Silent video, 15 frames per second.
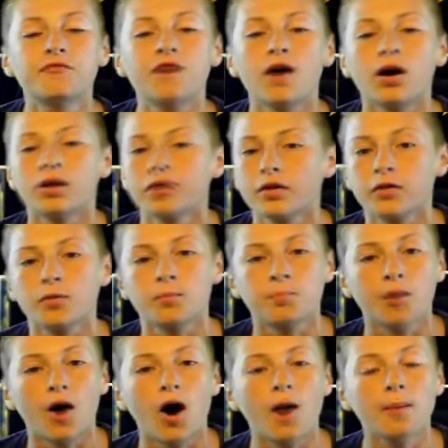another
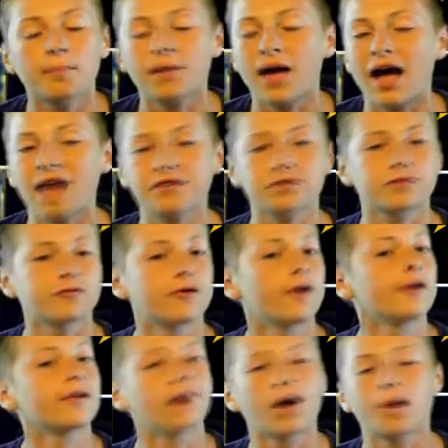bomb pass, a
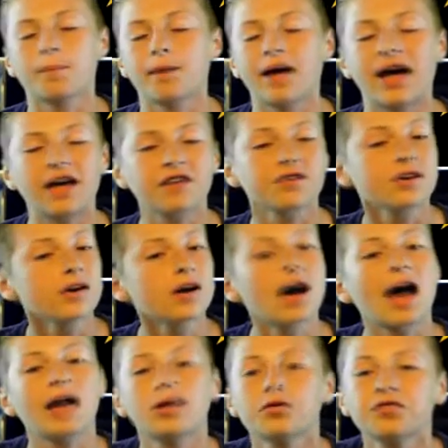very long pass,
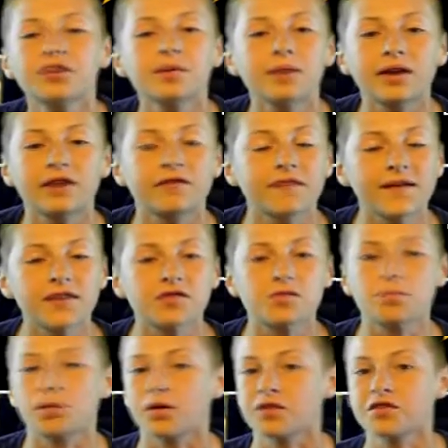I don't see him getting fantasy
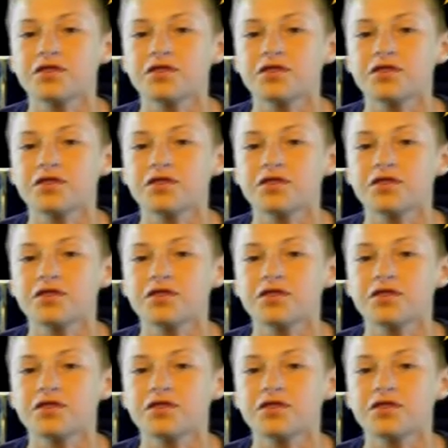points.